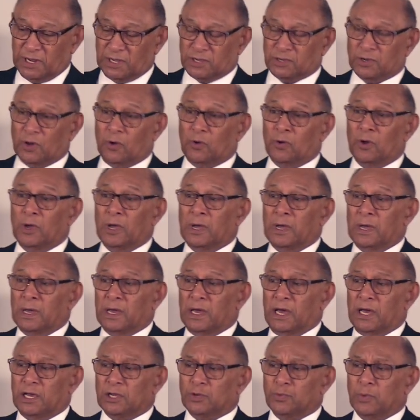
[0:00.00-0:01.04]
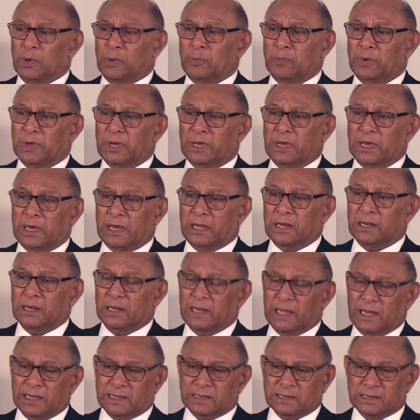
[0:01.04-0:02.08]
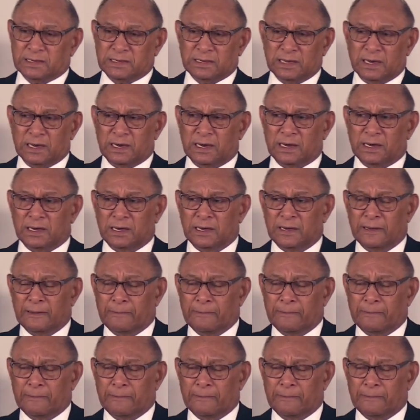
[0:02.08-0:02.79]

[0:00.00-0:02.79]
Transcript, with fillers: So as we begin, let's uh,